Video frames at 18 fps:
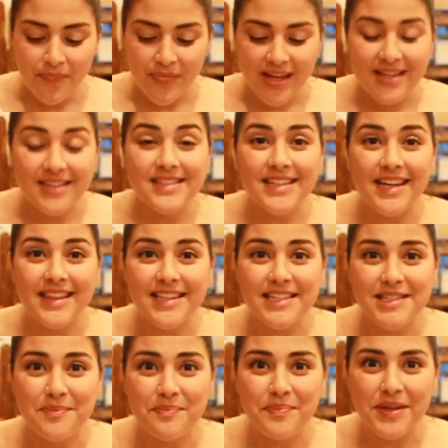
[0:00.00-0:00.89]
Let's get
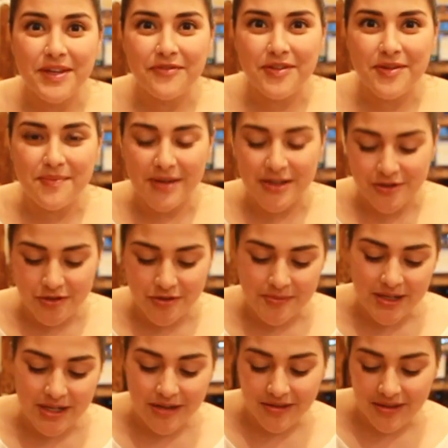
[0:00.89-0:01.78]
this beef and
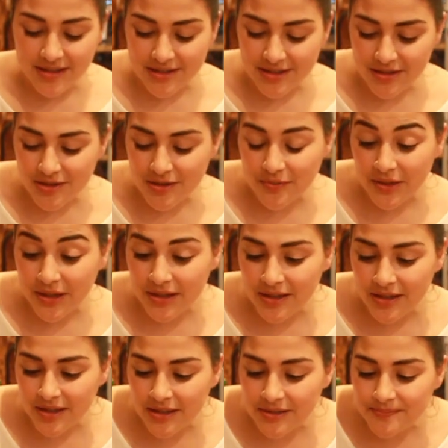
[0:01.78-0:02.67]
mushroom in here. This looks
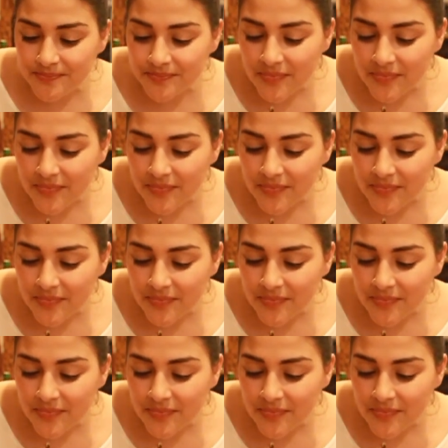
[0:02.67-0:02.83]
really good.